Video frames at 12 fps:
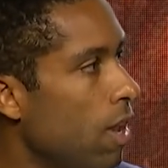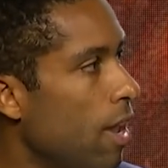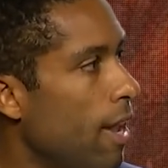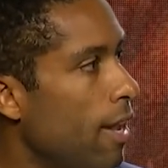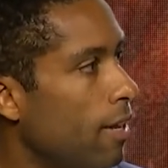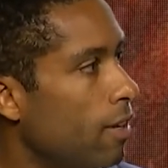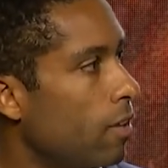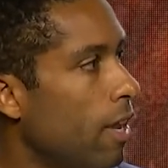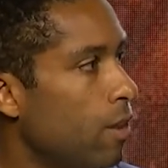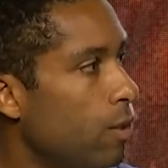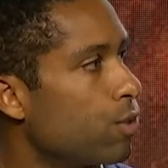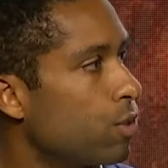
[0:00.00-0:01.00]
And a
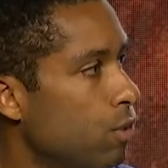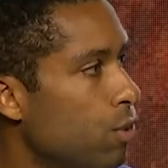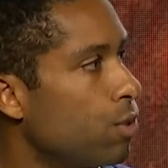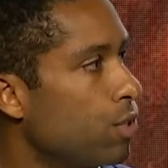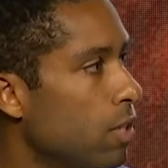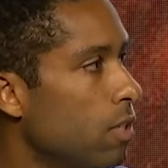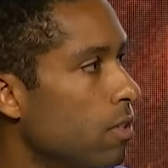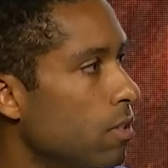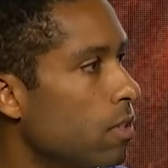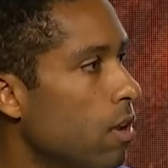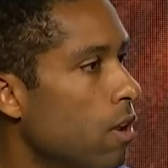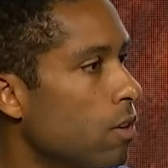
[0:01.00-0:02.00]
lot of those
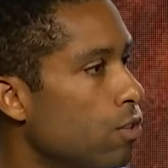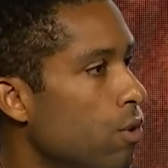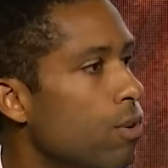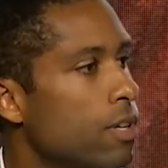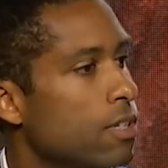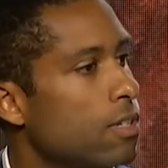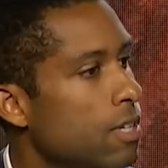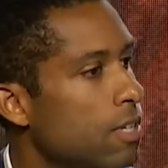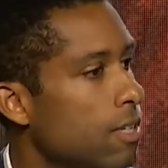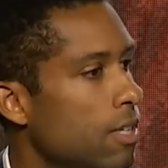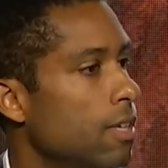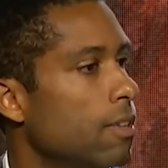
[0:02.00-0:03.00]
solutions are so
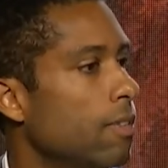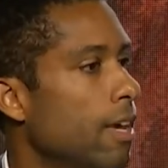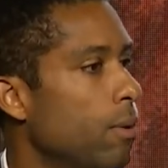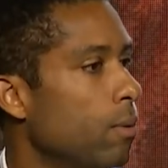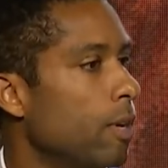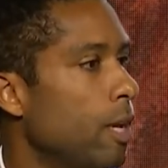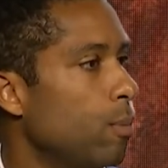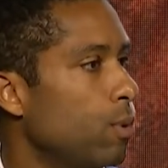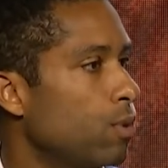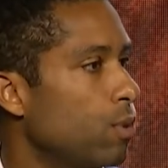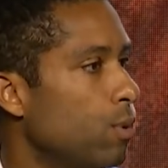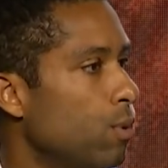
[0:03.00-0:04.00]
consistent in that we're able
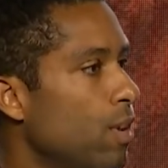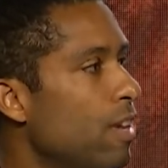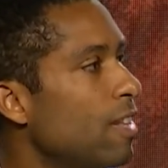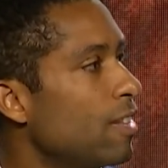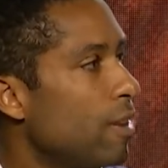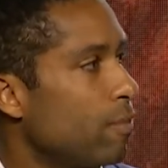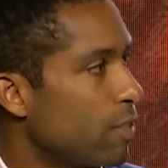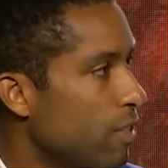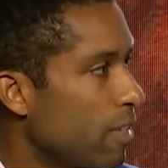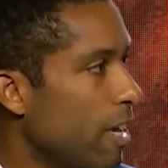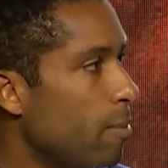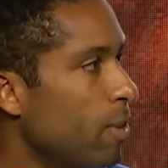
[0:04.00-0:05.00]
to leverage the
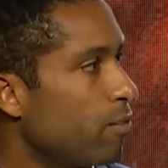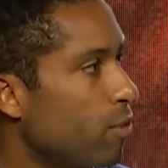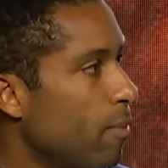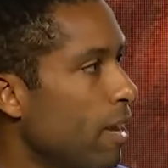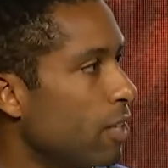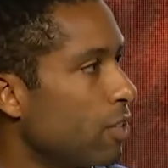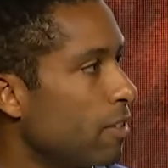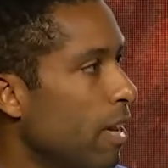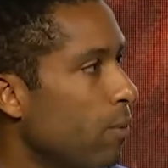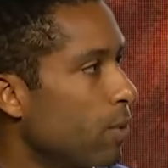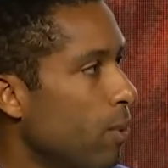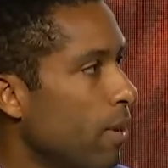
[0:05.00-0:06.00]
same information
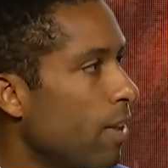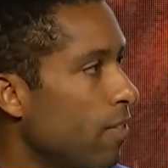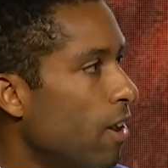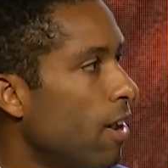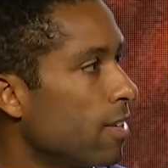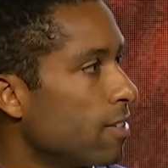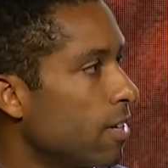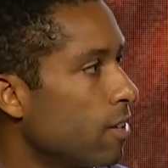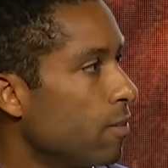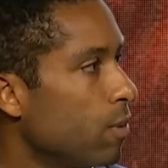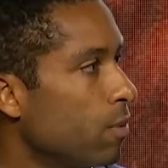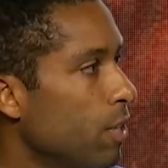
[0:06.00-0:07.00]
that we're doing on the onset
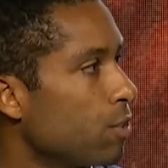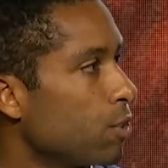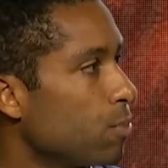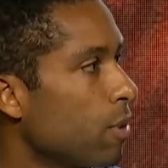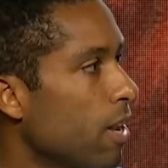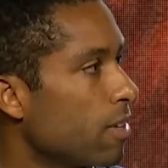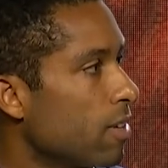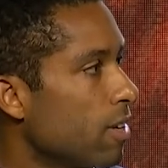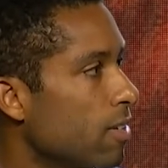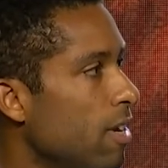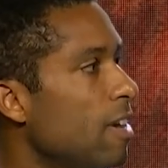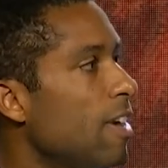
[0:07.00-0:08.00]
of the research
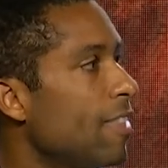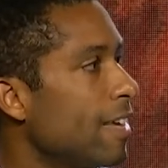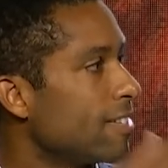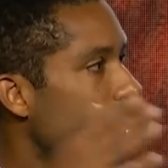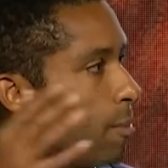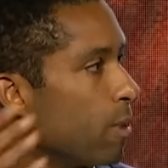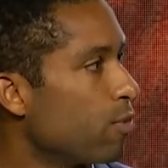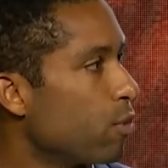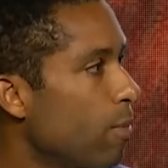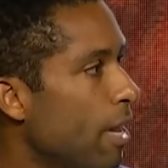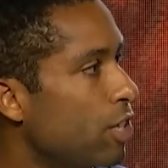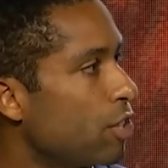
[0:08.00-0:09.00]
process, and that same
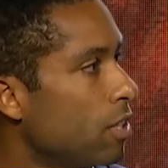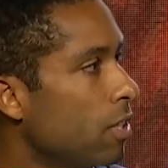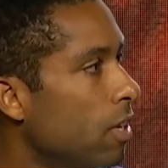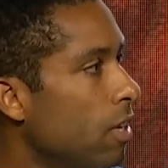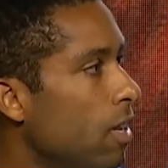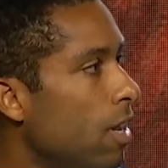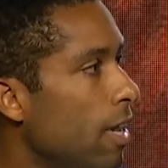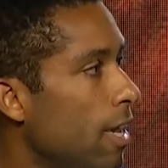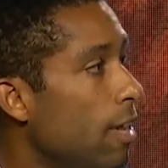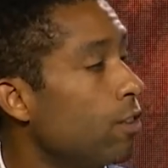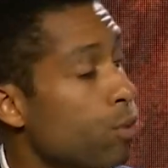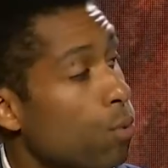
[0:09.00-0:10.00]
information
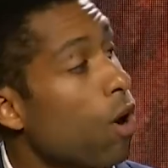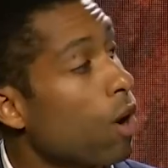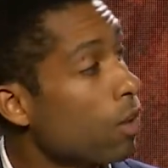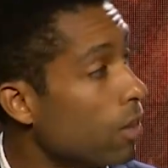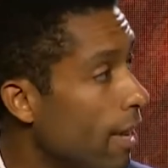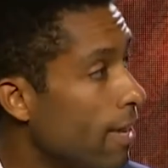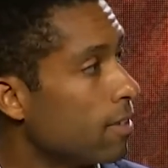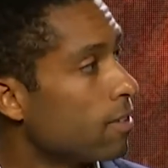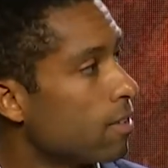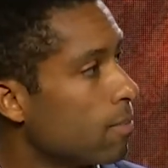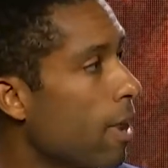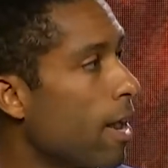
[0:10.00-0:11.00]
and through our
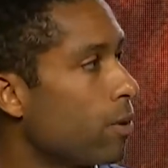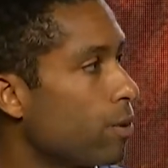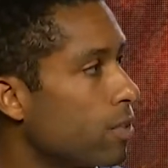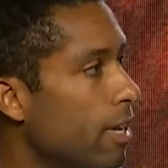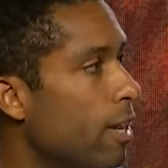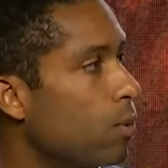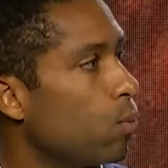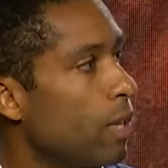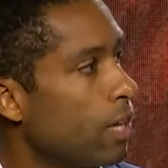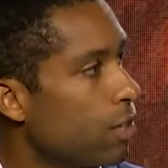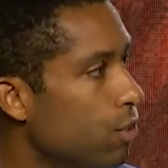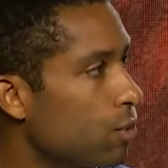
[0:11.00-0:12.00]
lens, models that
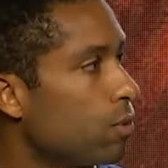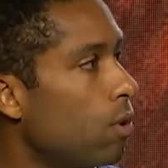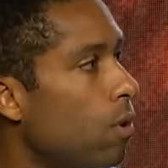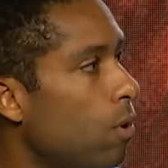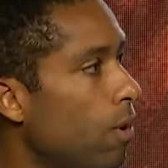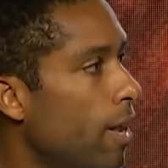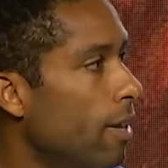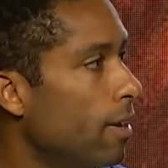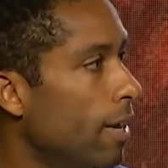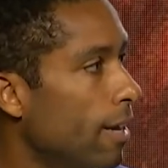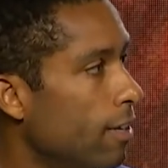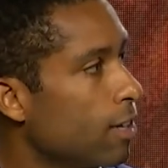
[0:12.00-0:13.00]
we control
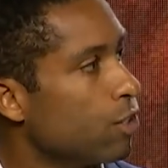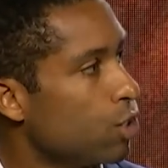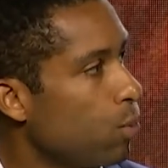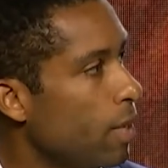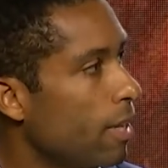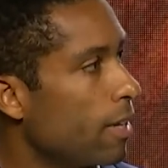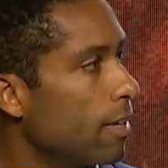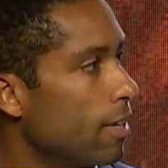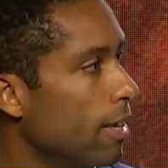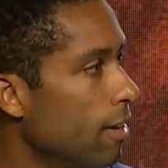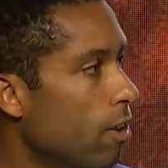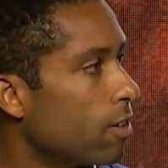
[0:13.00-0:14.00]
and can tweak
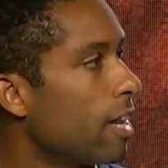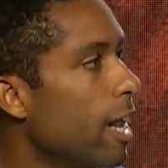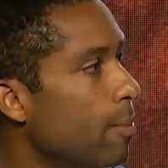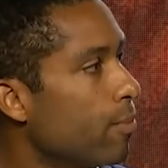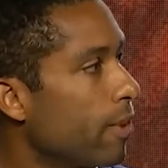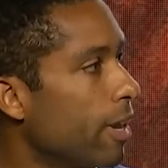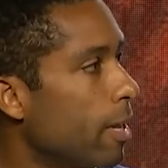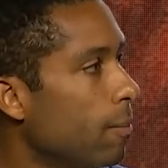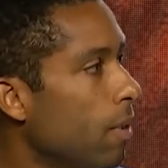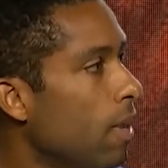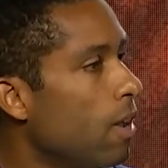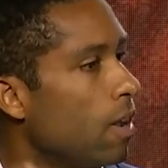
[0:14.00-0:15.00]
in our time frame
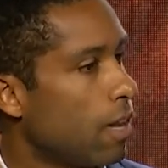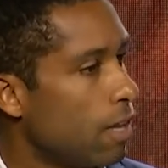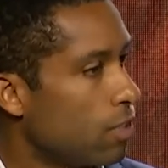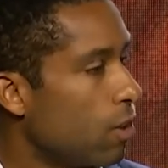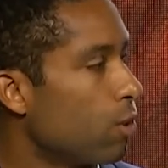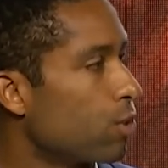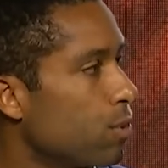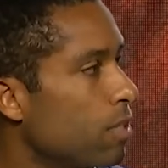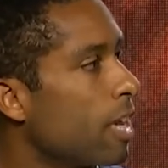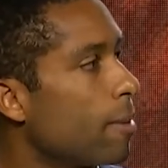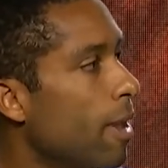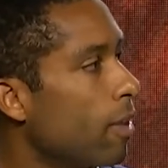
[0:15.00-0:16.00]
is also the
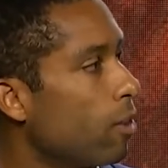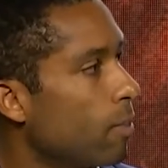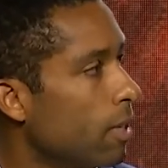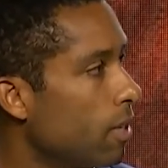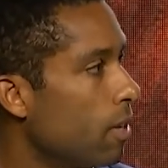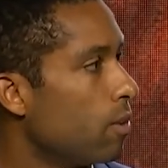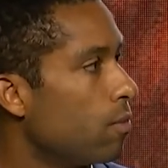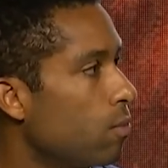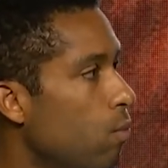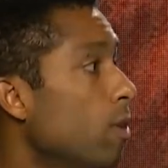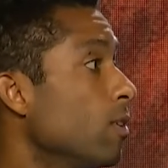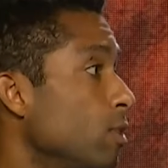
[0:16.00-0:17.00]
same element of
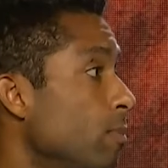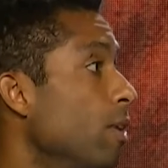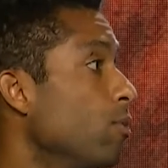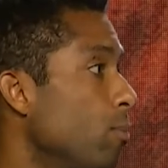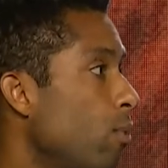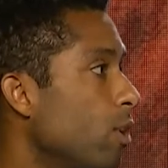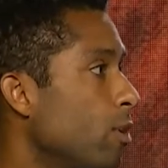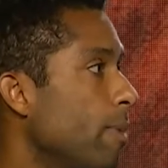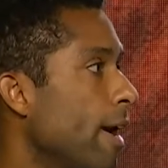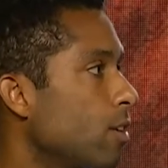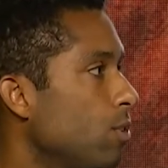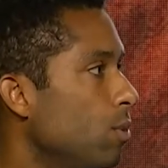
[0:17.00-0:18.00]
what is being reported
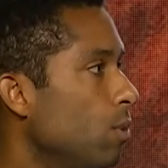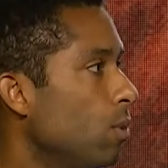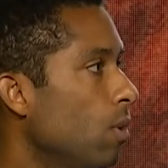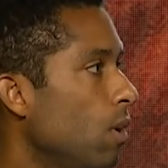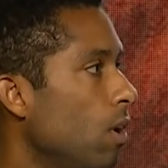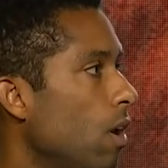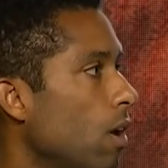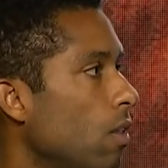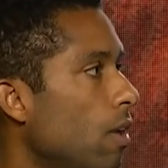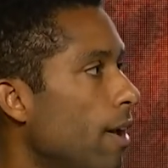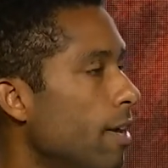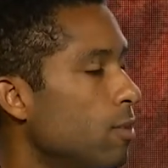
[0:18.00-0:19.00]
back to our
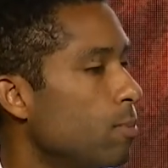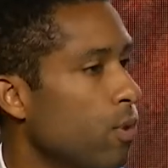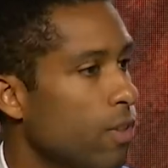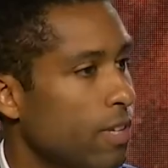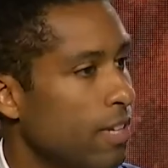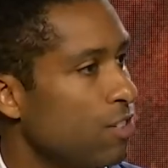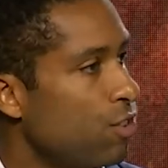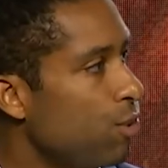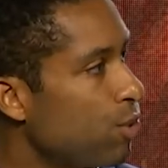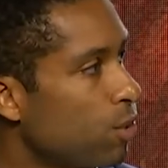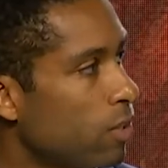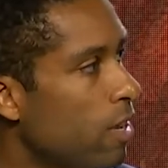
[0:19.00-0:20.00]
clients, both on the
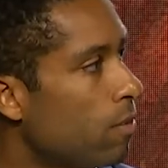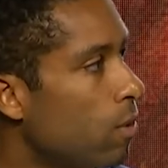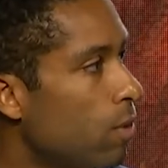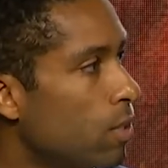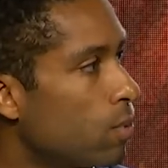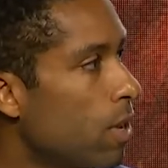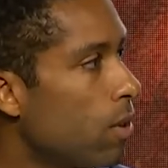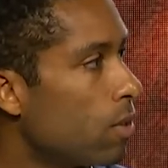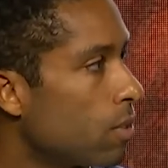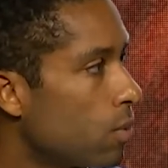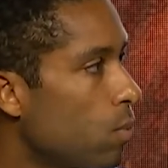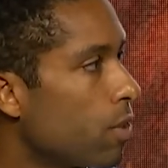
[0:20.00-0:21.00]
institutional level as well
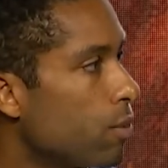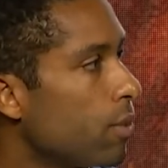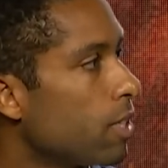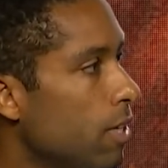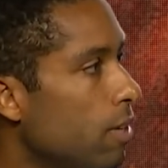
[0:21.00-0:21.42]
as wealth and retail.